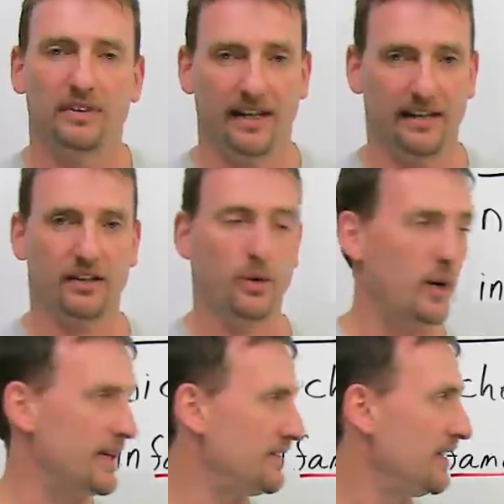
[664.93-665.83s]
take the
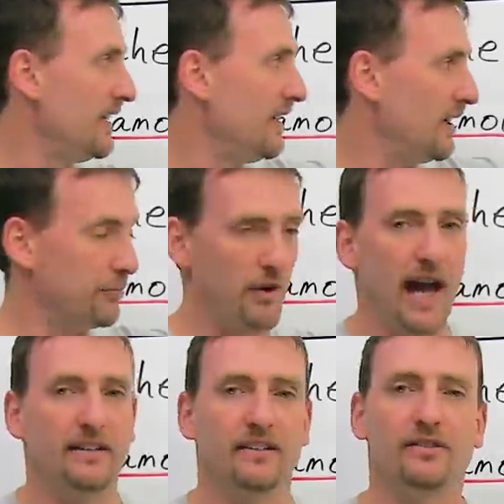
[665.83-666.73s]
quiz and
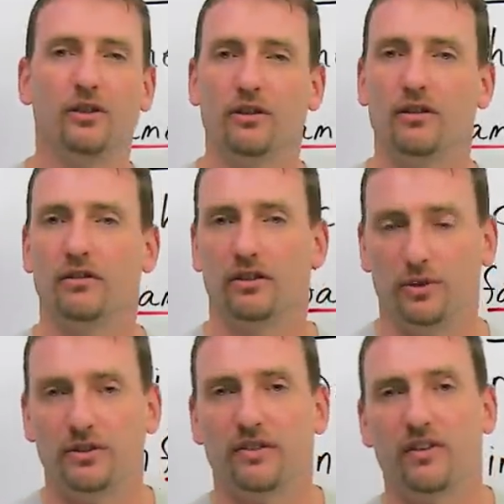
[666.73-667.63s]
practice your
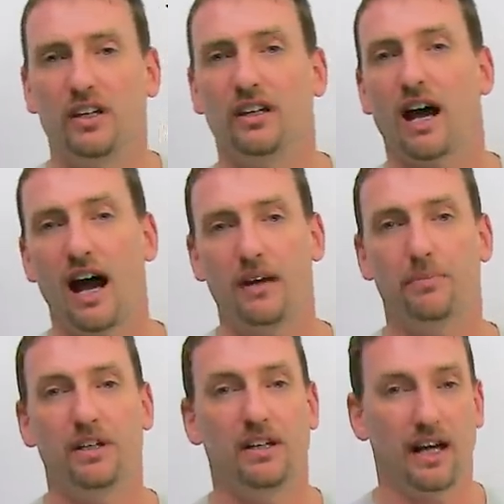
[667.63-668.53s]
use of the
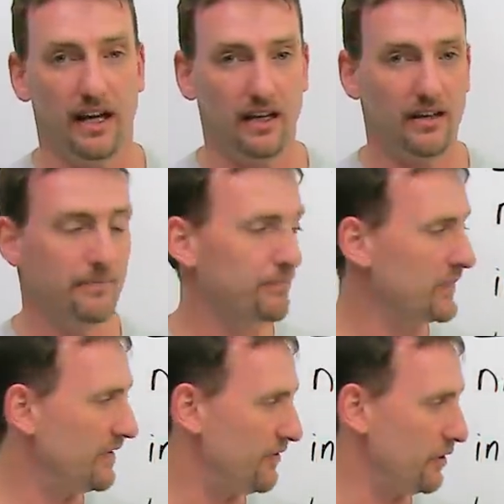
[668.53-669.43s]
IPA
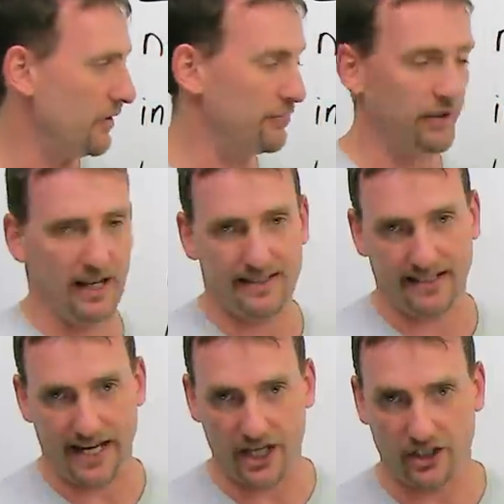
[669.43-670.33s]
for
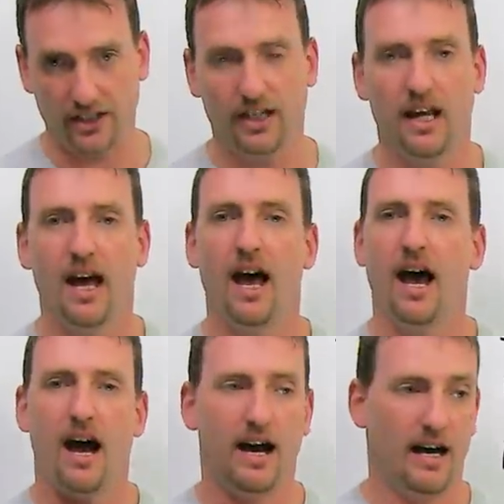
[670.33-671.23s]
pronunciation.
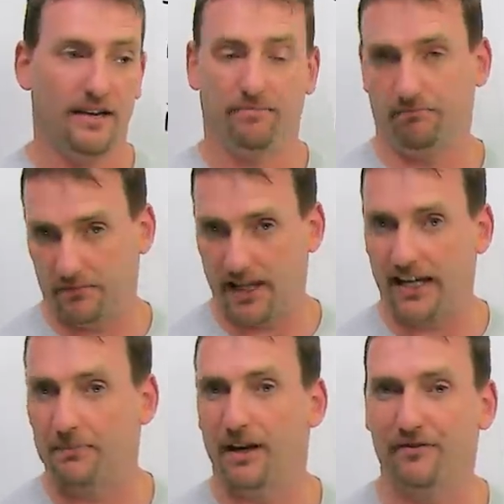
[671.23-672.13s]

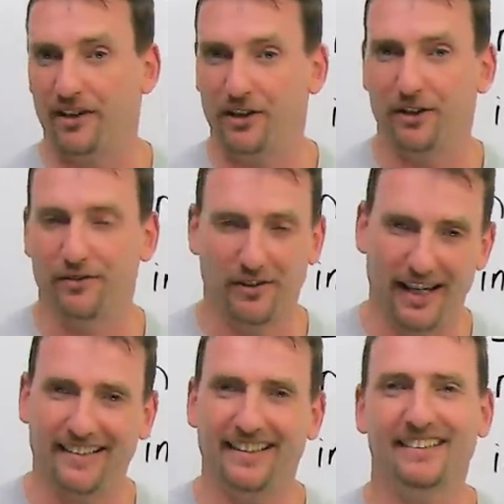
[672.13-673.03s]
Like my video if you
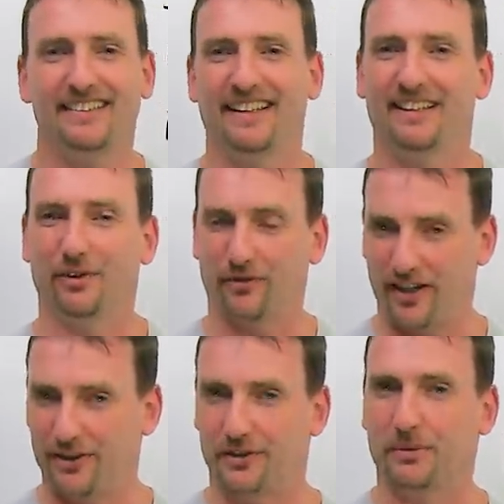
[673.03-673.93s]
liked it, and don't
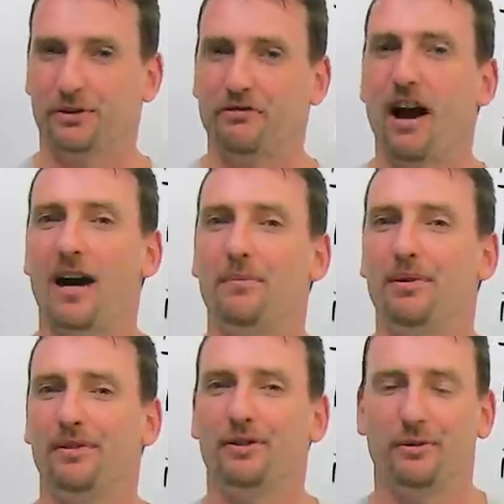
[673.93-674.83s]
forget to subscribe
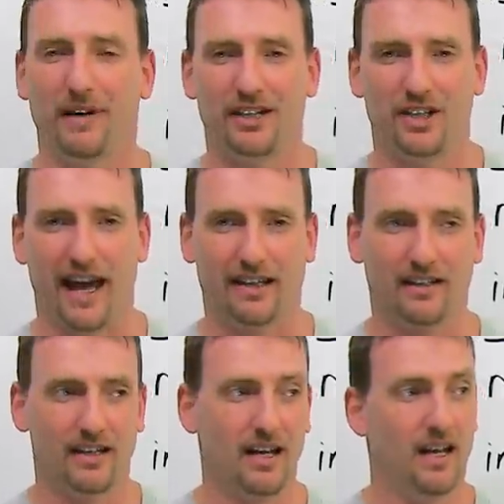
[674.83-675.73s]
to my channel.